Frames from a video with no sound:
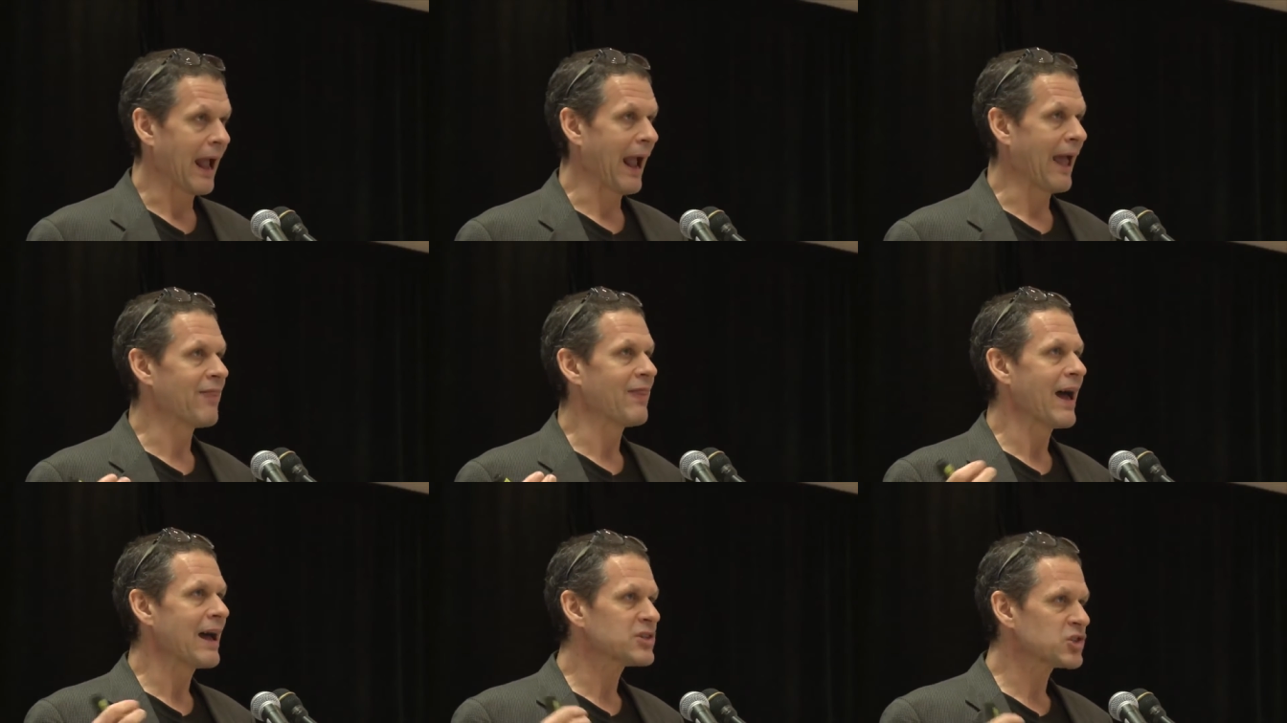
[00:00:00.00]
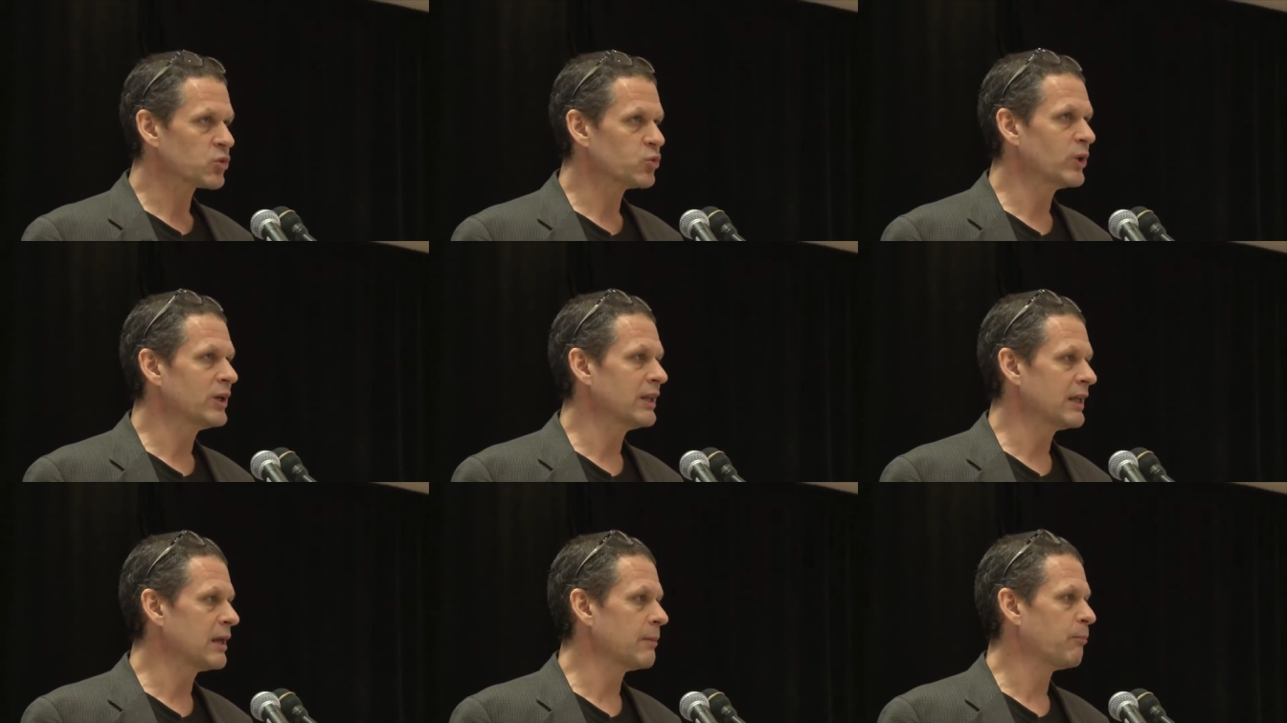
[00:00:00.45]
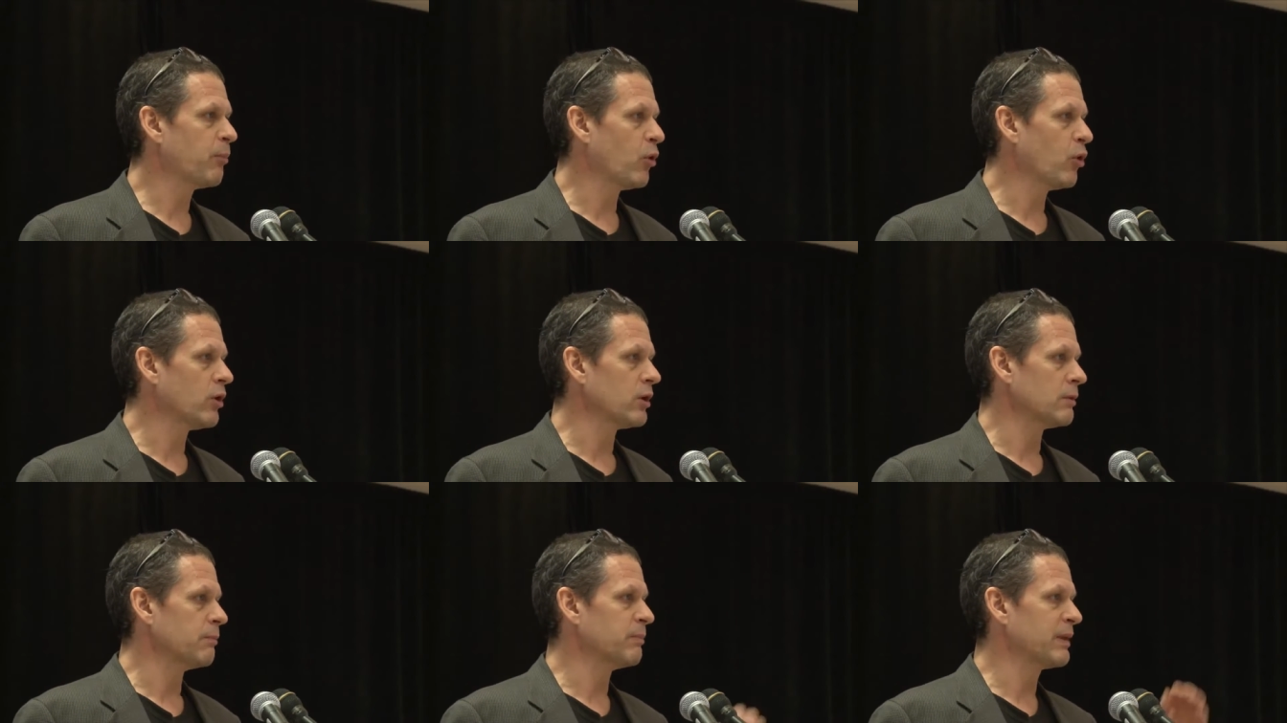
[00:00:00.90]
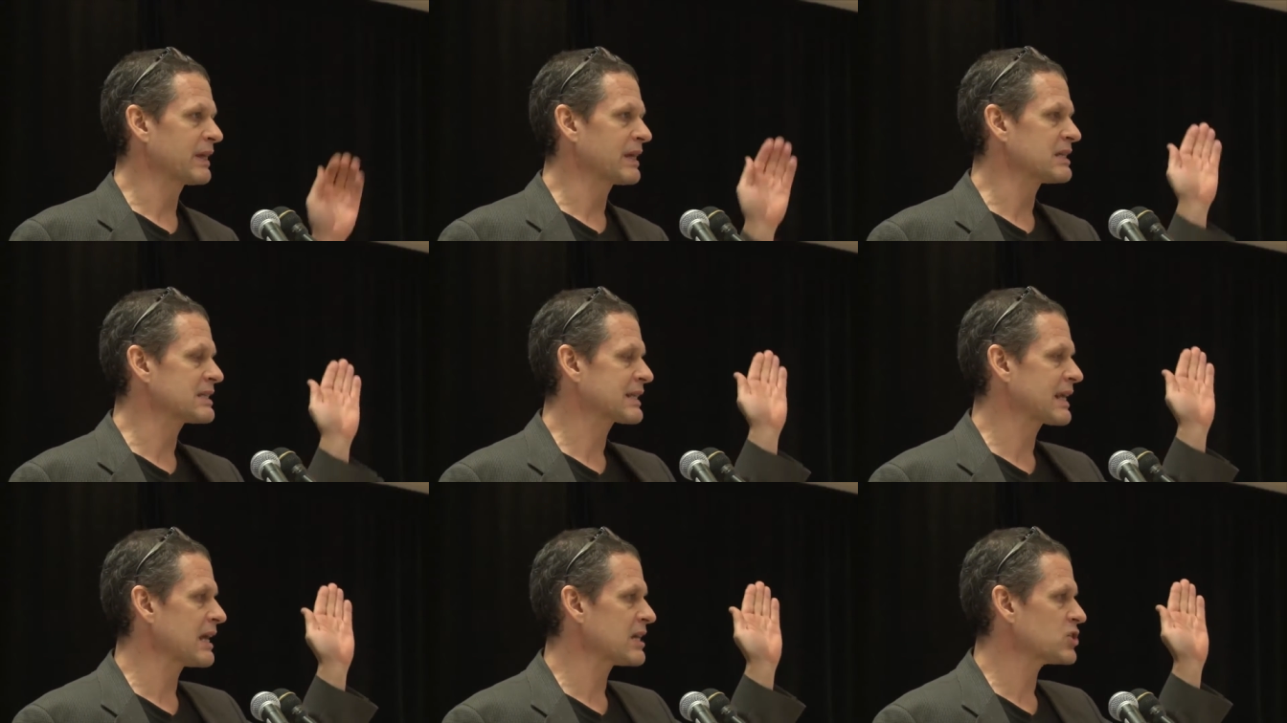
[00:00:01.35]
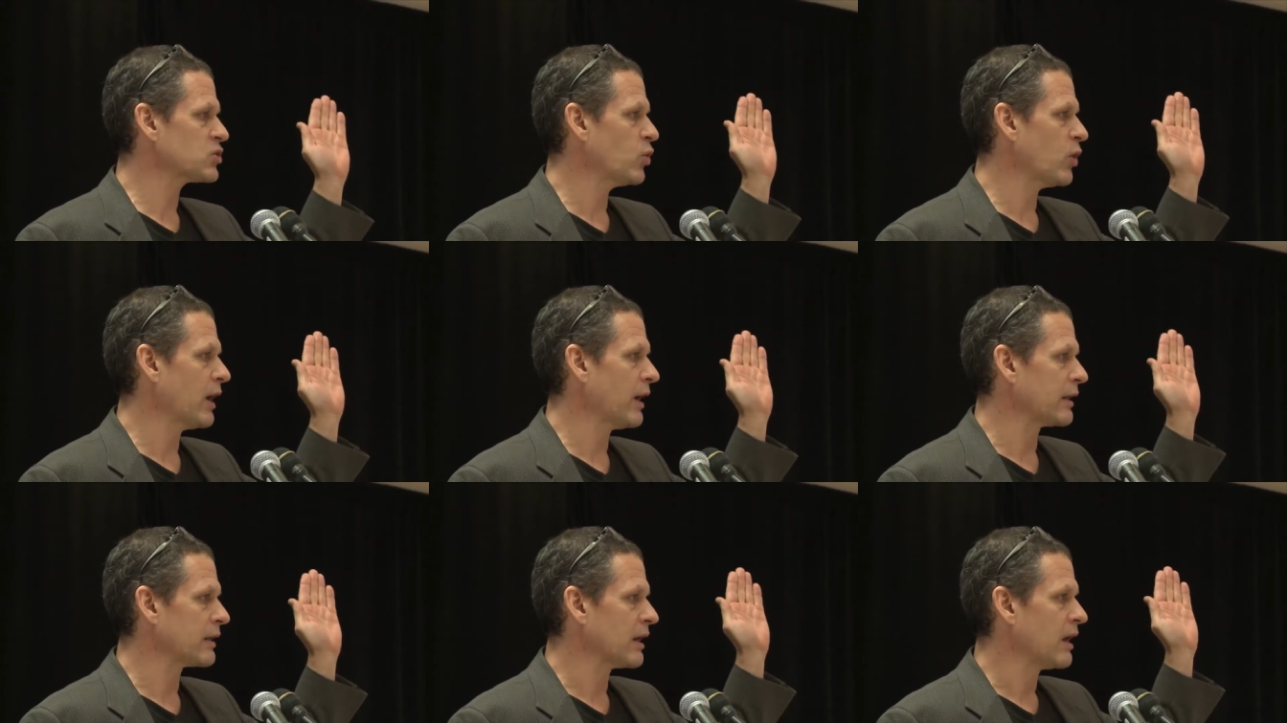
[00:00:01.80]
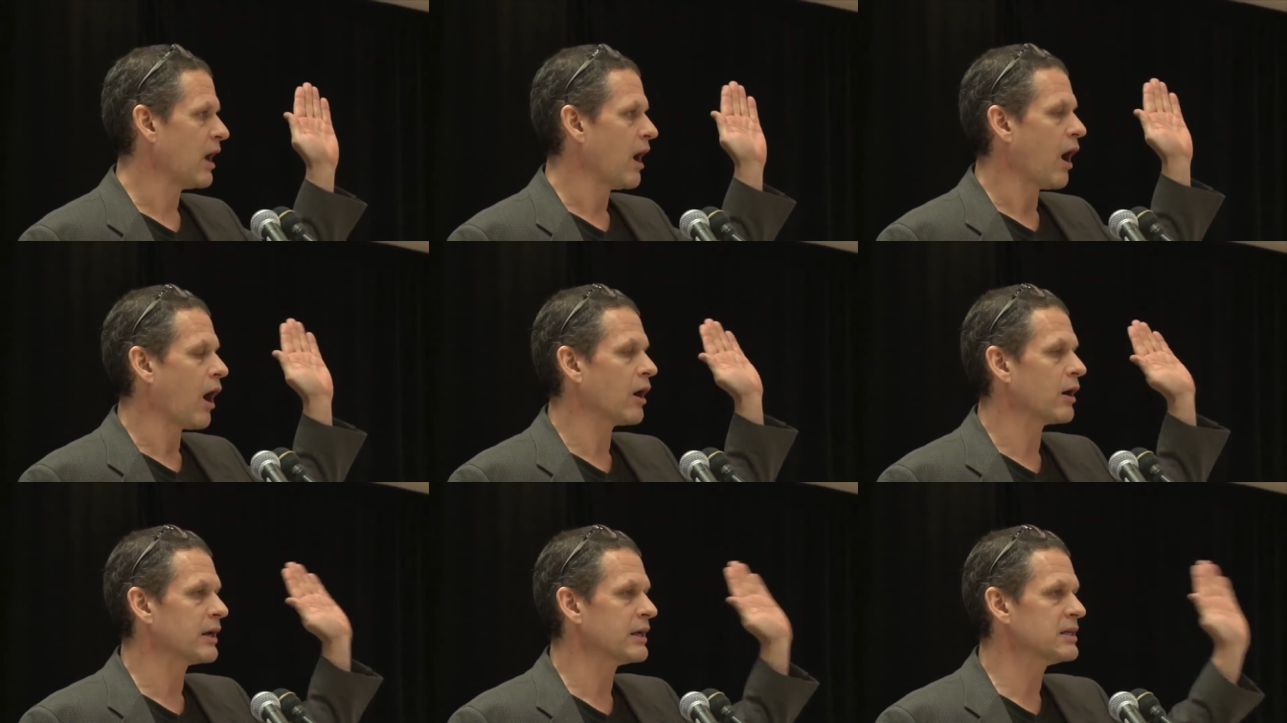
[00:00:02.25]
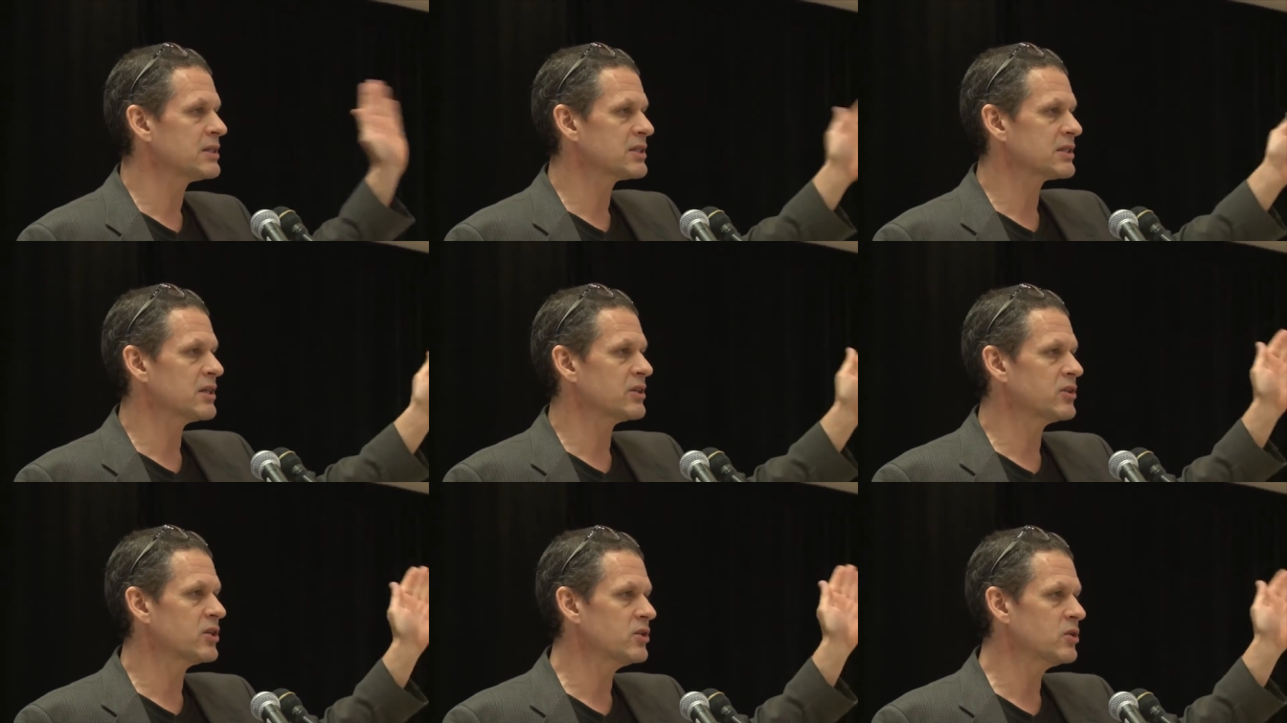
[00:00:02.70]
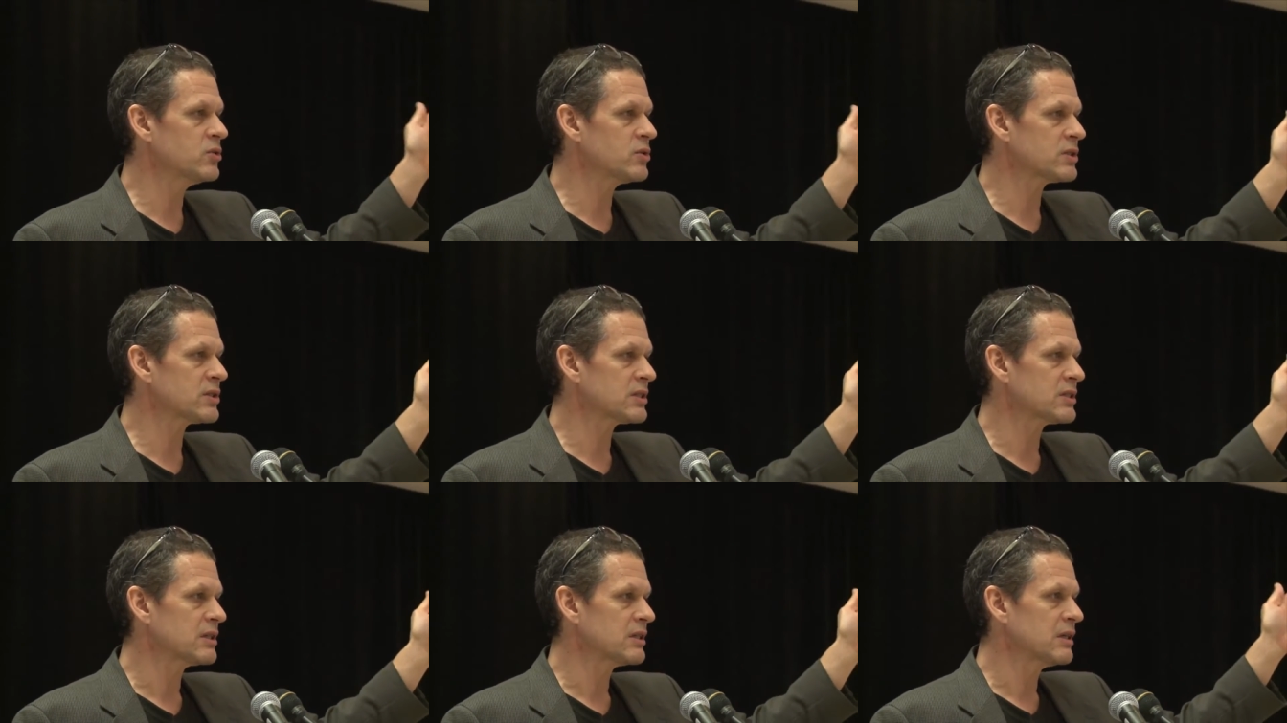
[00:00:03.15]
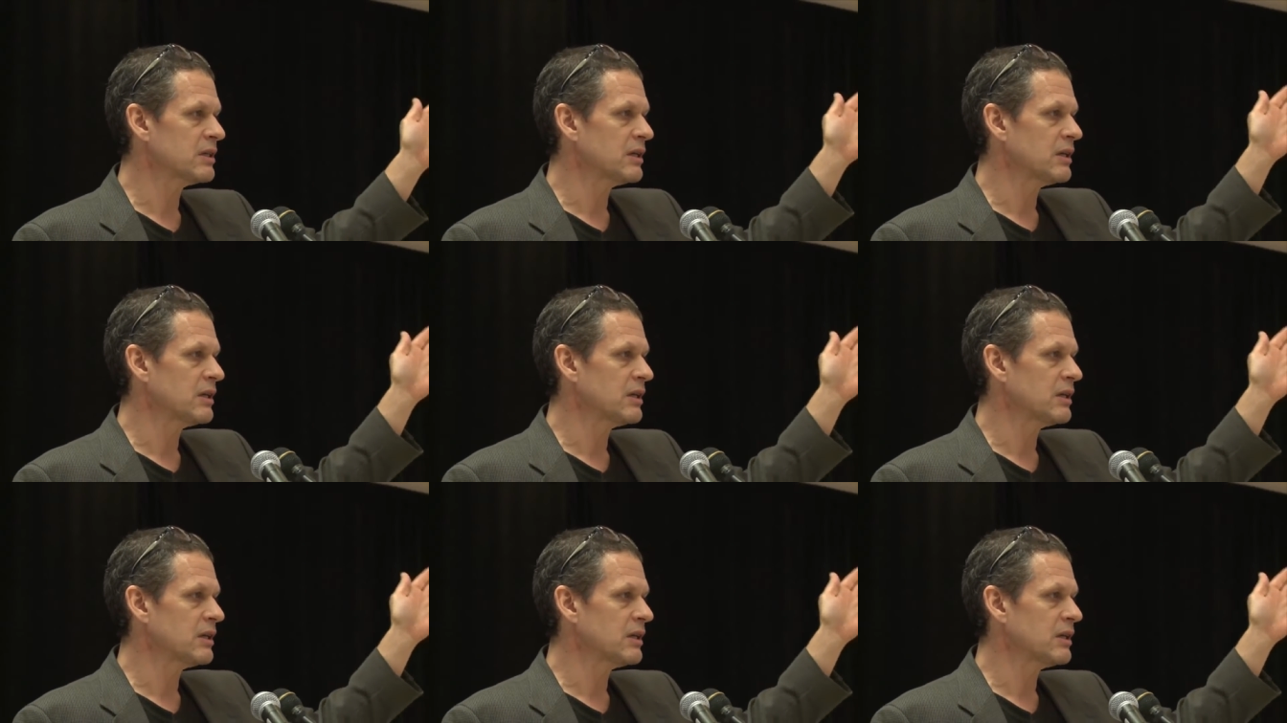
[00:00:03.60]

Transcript: And that's really important because guess what? Our institutes